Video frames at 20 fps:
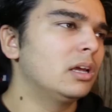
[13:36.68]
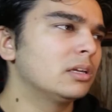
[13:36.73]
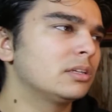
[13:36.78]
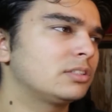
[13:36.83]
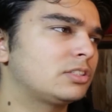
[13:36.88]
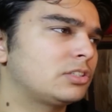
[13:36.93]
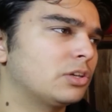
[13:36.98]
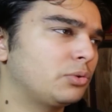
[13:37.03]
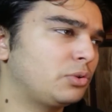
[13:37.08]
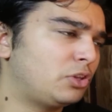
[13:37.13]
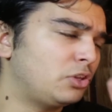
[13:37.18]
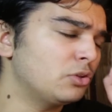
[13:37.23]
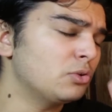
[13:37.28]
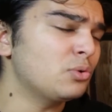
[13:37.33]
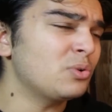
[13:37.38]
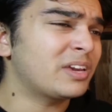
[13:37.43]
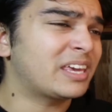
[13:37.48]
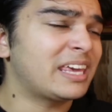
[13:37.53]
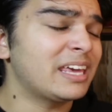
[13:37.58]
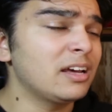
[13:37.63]
So
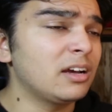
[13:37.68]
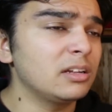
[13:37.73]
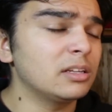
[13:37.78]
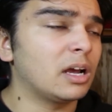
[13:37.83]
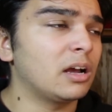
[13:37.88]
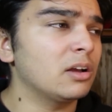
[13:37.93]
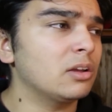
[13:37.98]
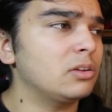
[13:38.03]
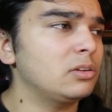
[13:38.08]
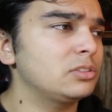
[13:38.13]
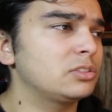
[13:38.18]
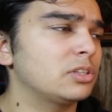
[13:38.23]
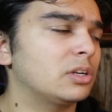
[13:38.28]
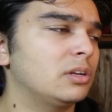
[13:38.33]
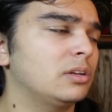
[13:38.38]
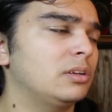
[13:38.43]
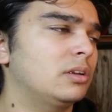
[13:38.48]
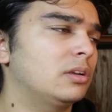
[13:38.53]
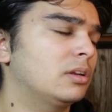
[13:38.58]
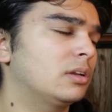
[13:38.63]
you killed Uncle John.
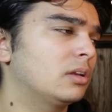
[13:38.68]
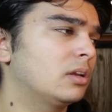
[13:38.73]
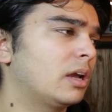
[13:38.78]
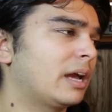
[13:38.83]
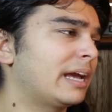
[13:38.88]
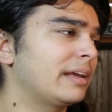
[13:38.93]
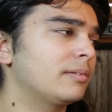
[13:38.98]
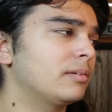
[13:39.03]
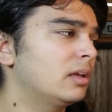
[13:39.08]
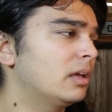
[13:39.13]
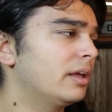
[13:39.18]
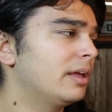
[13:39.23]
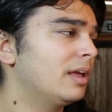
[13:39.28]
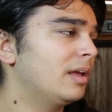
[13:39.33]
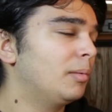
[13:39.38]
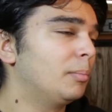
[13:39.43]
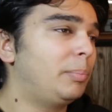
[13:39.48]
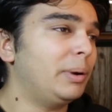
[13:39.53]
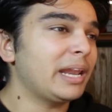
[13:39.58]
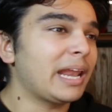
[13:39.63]

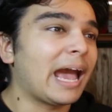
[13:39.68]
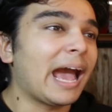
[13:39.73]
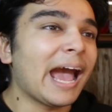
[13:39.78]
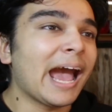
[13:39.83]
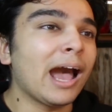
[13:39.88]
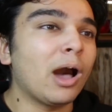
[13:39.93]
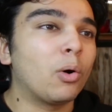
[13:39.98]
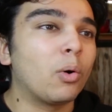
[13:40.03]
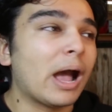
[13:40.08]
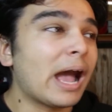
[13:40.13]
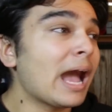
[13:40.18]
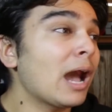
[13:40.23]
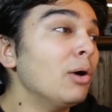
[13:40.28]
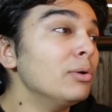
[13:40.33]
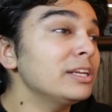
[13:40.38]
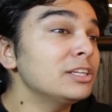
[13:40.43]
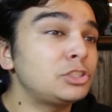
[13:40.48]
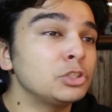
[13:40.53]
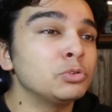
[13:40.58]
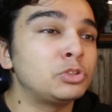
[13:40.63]
But how? How
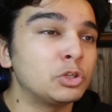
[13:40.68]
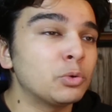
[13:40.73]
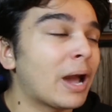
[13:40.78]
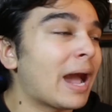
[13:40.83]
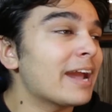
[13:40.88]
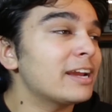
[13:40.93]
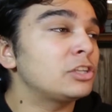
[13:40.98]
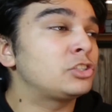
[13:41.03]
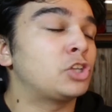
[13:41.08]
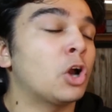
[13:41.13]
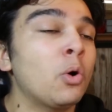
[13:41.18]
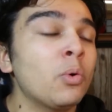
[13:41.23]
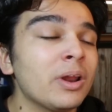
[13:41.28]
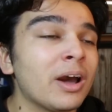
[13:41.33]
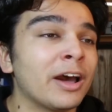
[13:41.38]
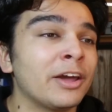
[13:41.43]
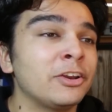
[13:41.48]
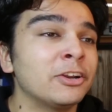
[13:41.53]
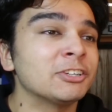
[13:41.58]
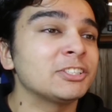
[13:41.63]
did you do I don't
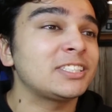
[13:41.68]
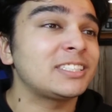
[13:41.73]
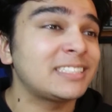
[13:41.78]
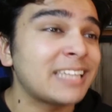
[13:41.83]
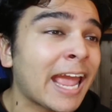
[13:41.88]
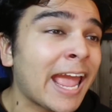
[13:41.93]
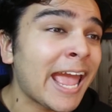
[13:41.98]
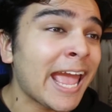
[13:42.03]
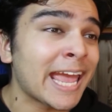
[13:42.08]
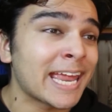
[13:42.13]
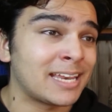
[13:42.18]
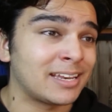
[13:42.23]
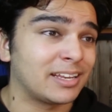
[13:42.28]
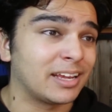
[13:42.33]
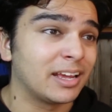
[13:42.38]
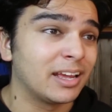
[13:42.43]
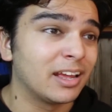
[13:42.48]
understand.